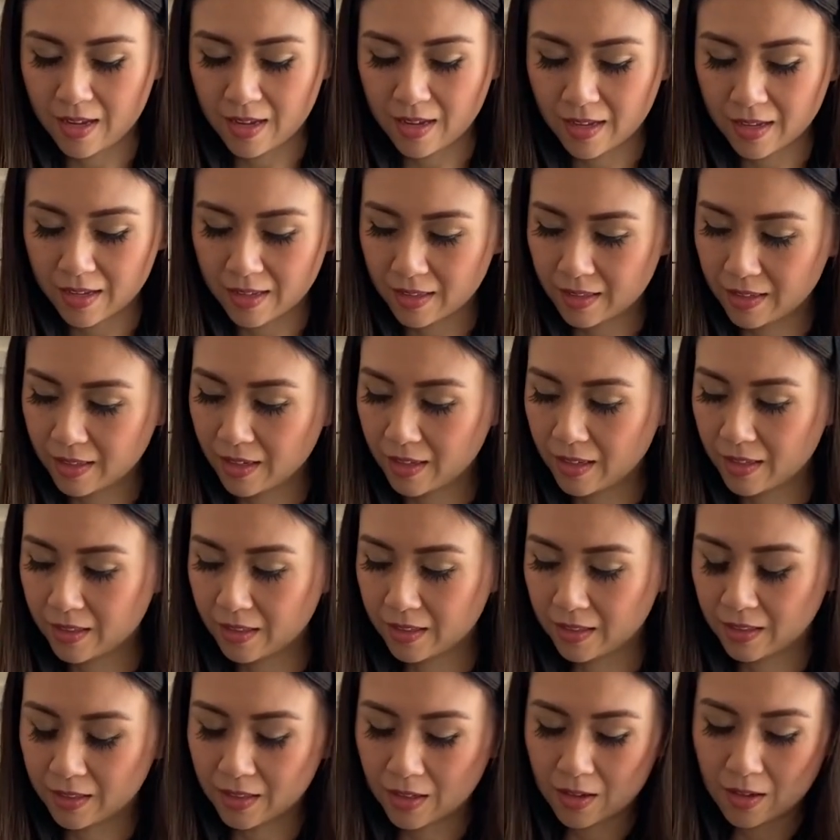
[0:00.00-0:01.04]
and
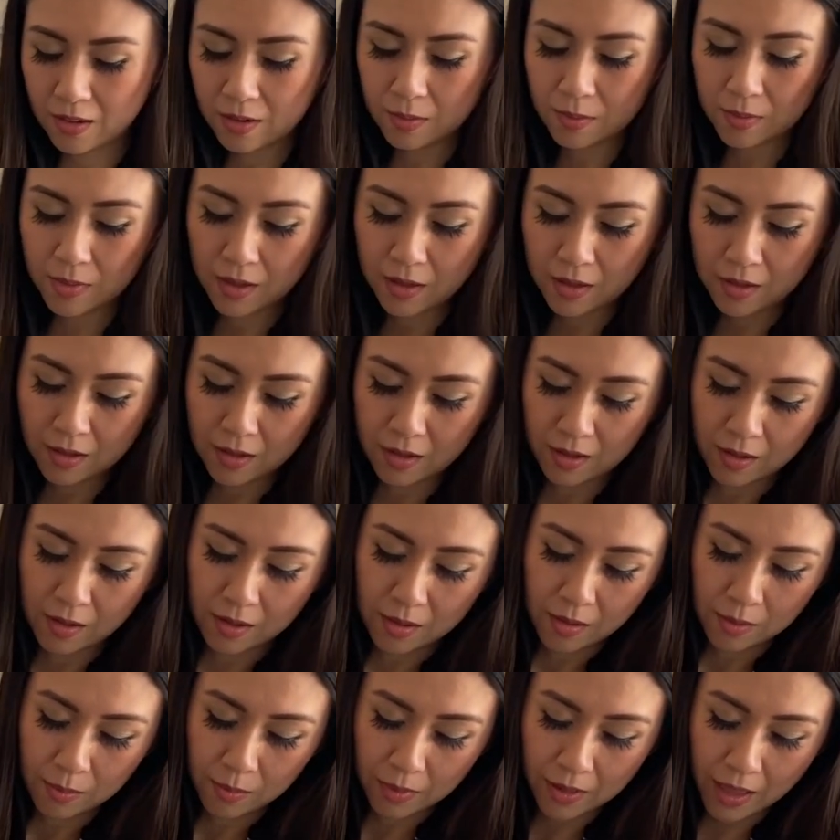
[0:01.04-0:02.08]
some
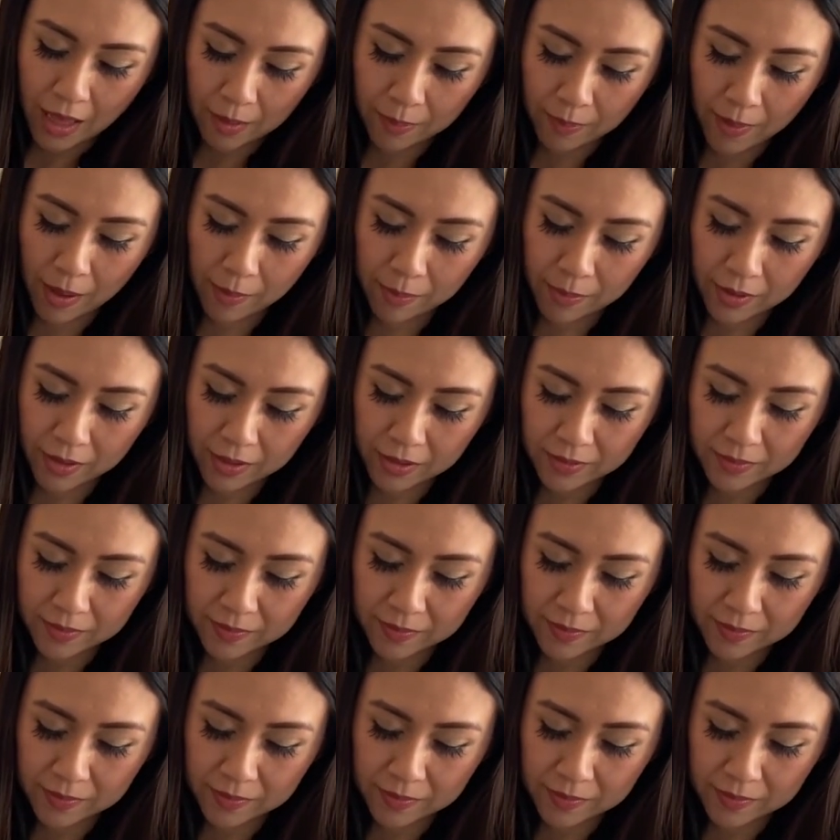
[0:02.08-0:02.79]
black pepper.